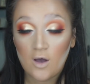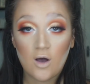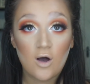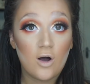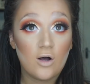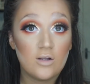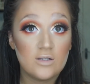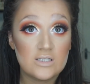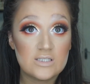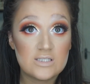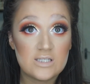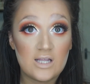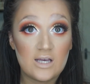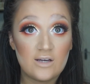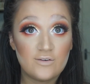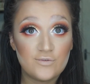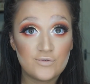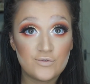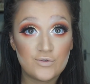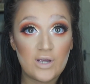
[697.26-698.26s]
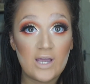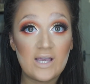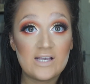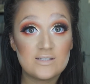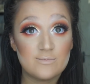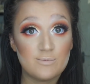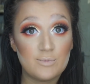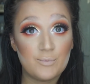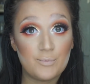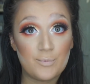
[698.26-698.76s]
All that's left
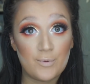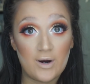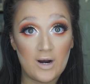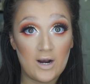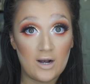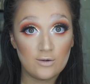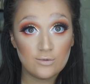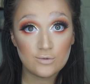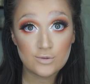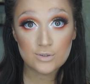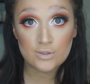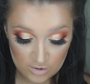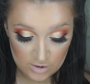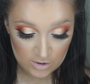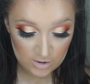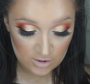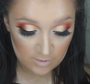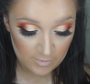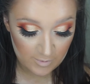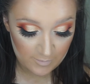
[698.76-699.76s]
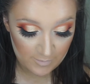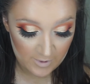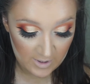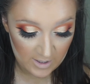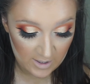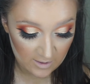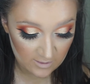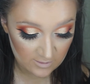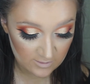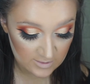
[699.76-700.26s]
is my brows. To do my
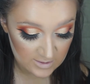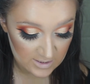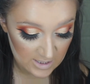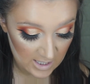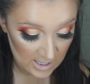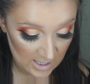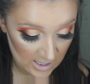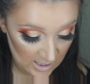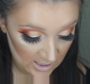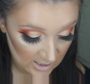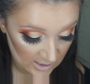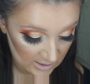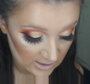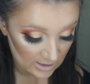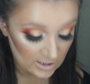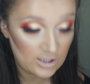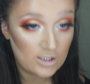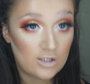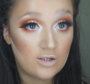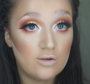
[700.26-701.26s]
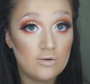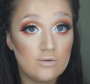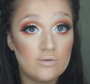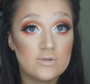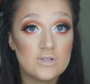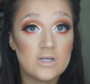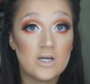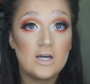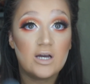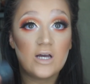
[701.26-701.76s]
brows, I use
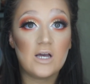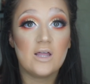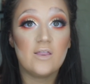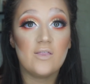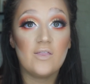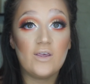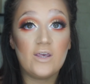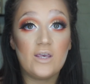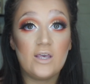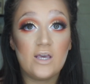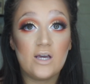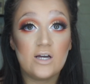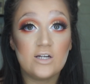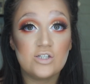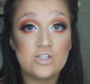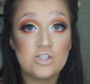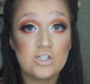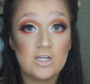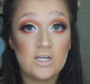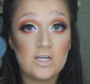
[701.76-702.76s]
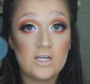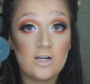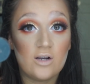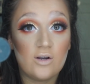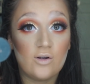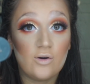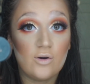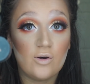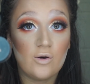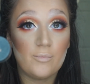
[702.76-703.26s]
the
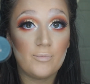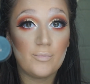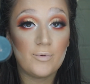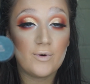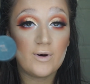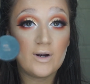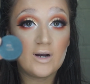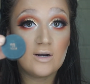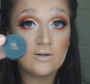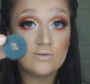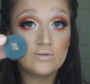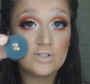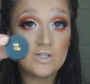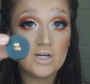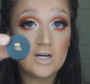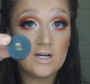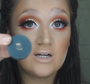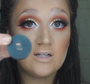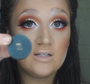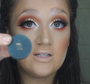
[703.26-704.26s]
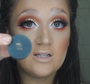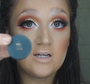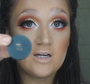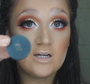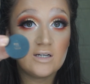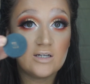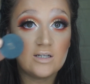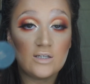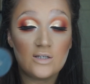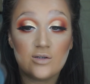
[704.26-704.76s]
JLo Brow Gel
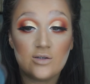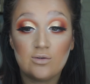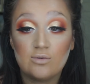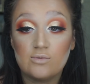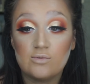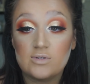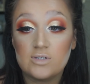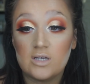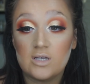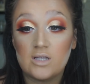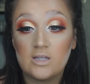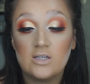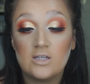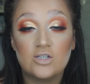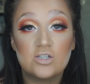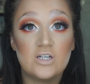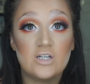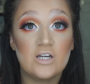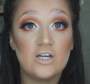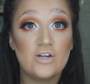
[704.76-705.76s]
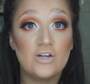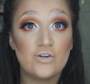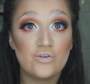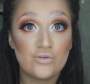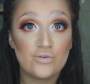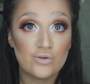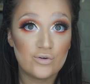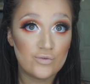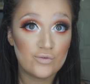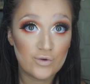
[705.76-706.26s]
and I use the shade
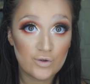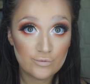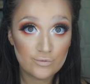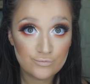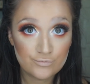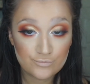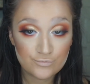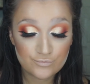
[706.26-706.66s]
Truffle.